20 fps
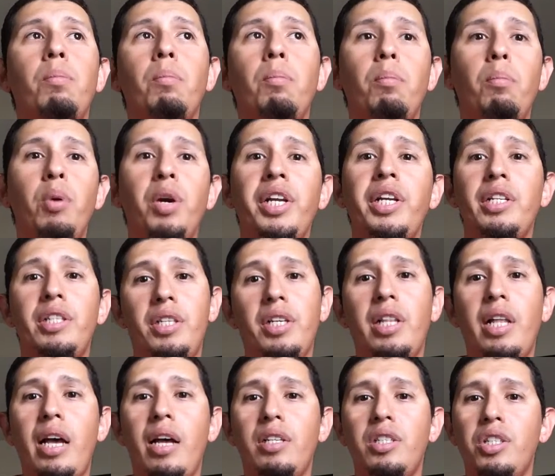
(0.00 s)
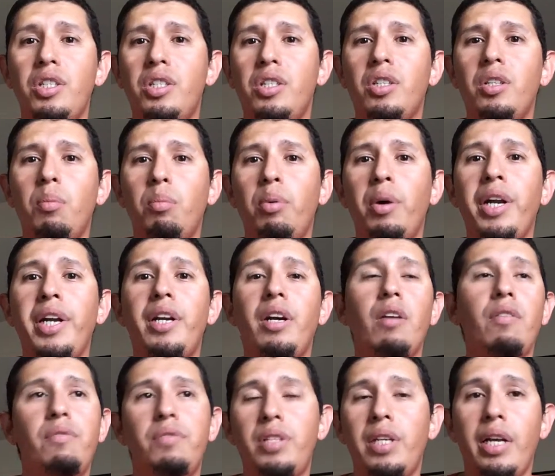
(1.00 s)
bring you to that, just to the brink
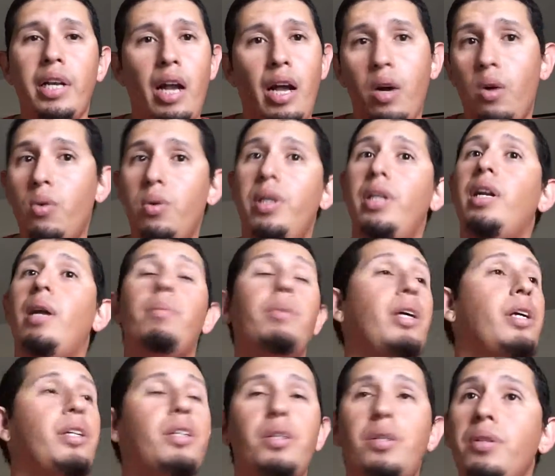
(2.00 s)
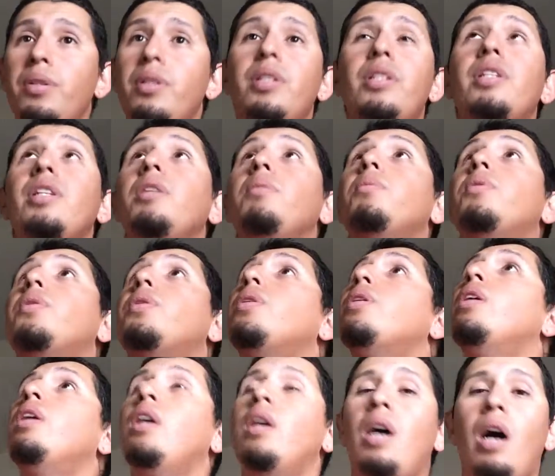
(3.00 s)
of saying, I quit, I'm not going to do this
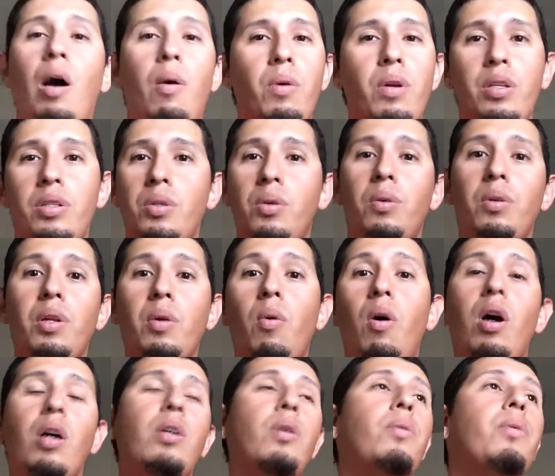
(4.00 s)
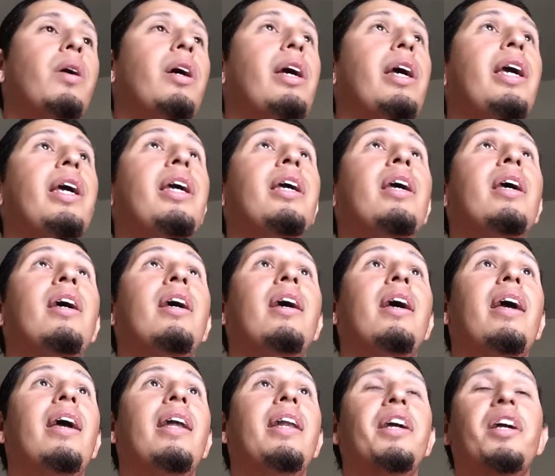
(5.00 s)
anymore, I want to totally walk away.
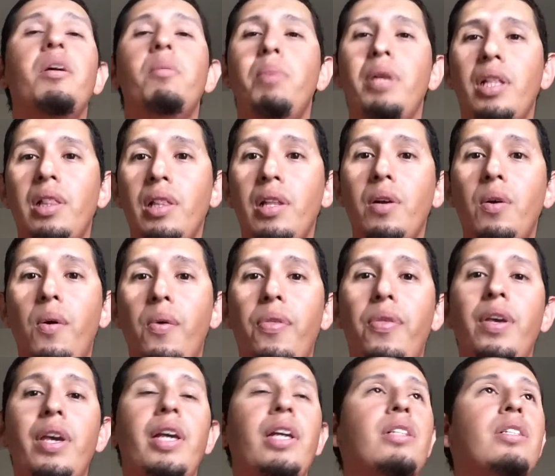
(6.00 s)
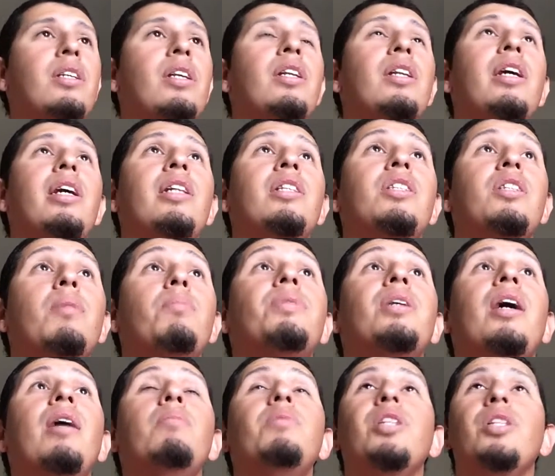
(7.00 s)
And it could be little things, and
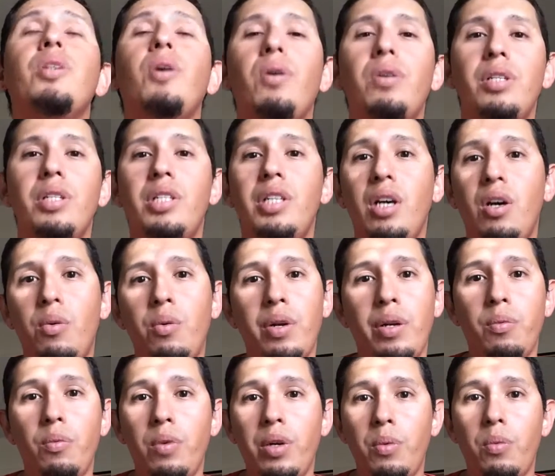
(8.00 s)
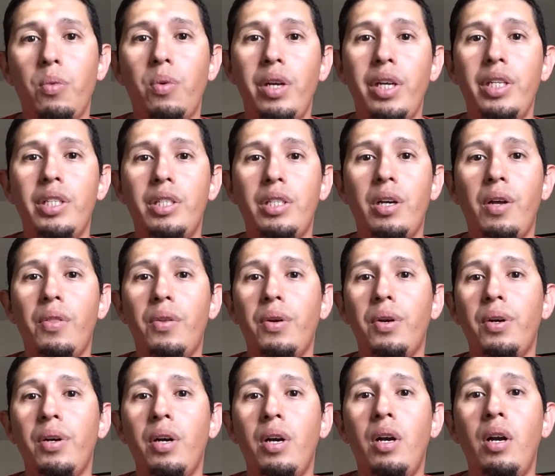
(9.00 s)
sometimes it's hard to tell when each
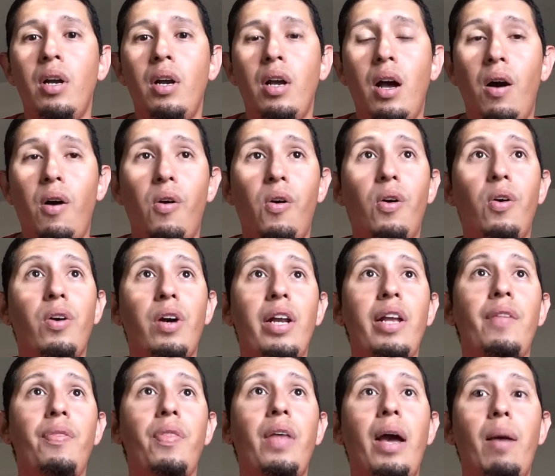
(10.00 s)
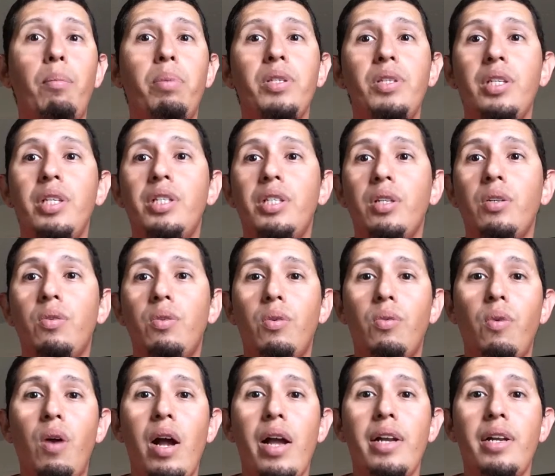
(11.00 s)
other are in that position
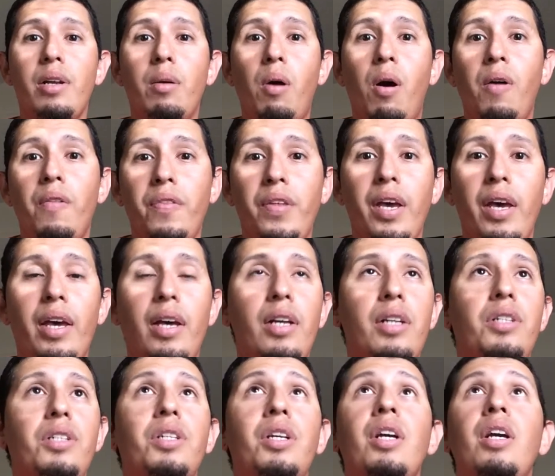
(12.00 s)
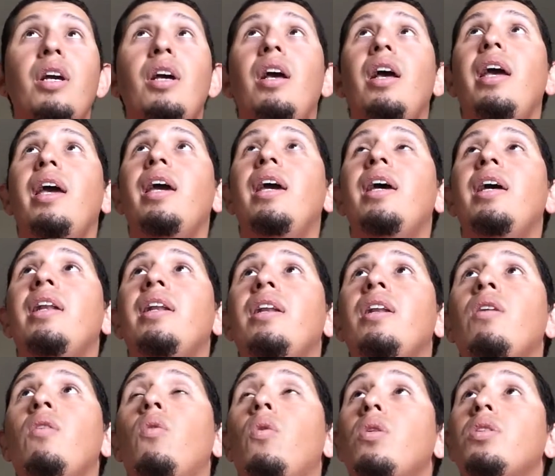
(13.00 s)
or right on the edge,
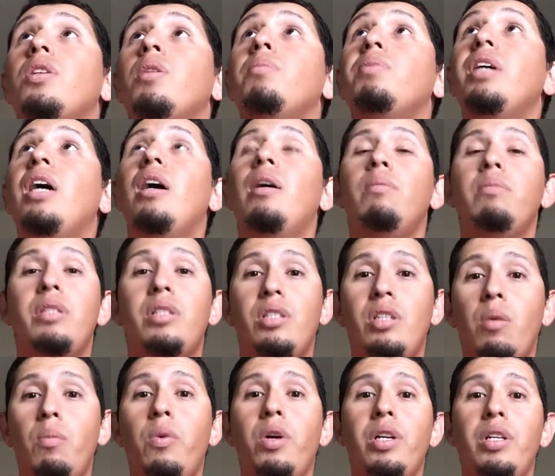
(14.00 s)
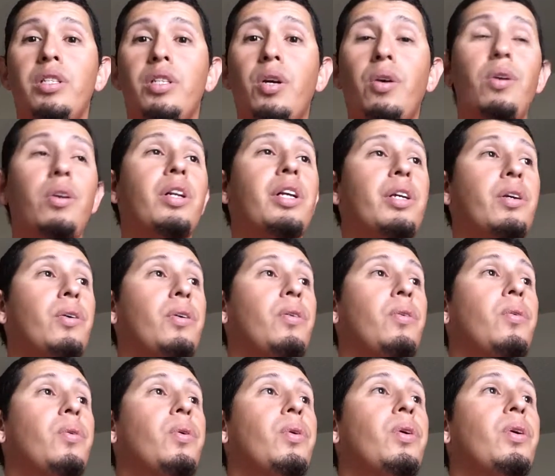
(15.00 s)
and or sometimes someone is hurting
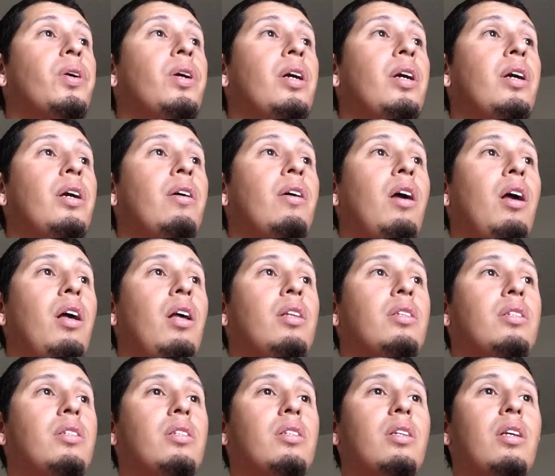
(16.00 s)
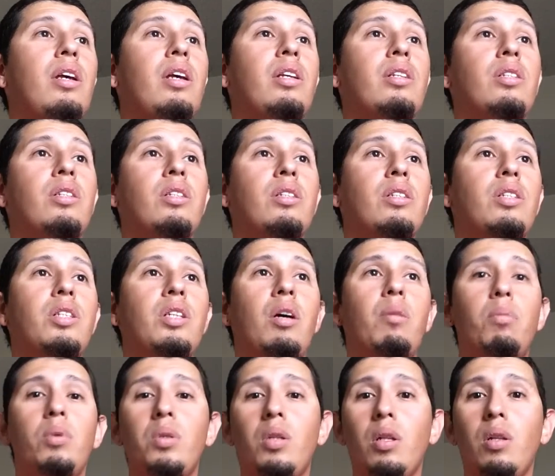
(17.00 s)
or has
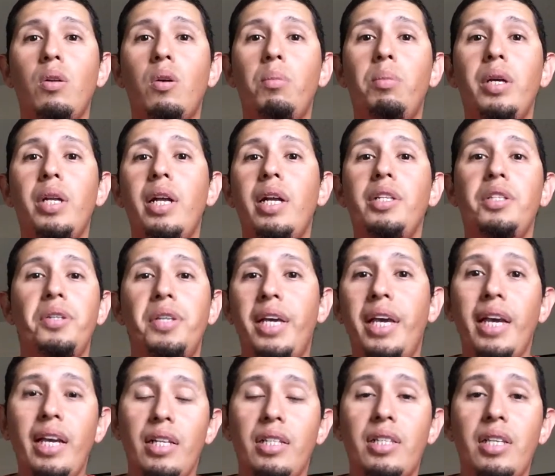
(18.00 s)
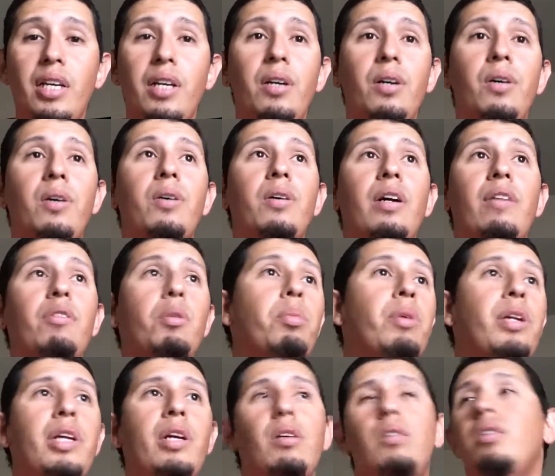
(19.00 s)
stumbled a little bit and you can't tell.
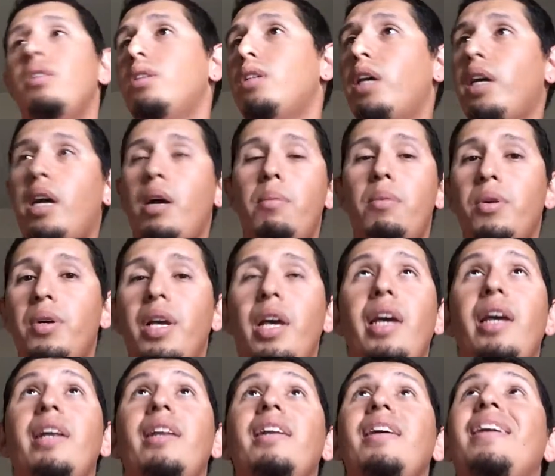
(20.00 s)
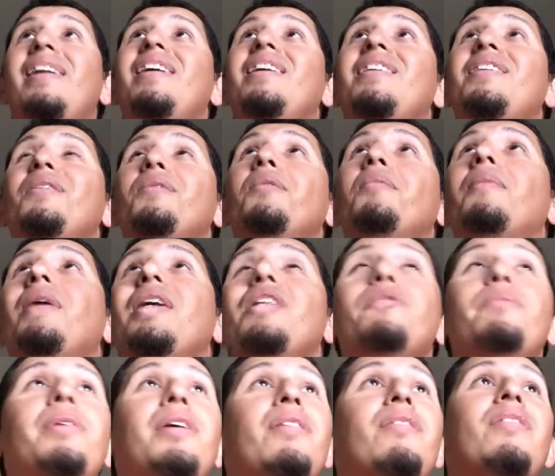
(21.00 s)
Everybody else is like, I'm okay. And it
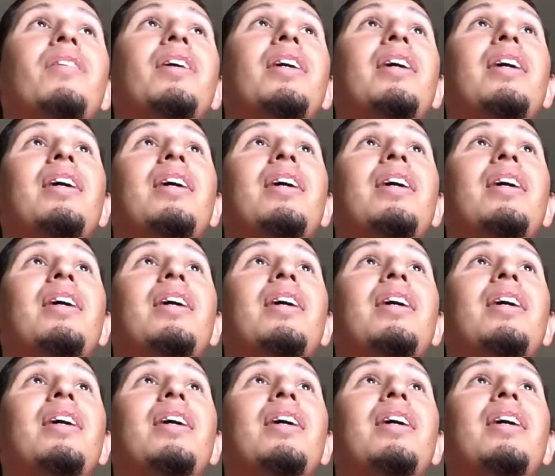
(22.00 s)
reminds me of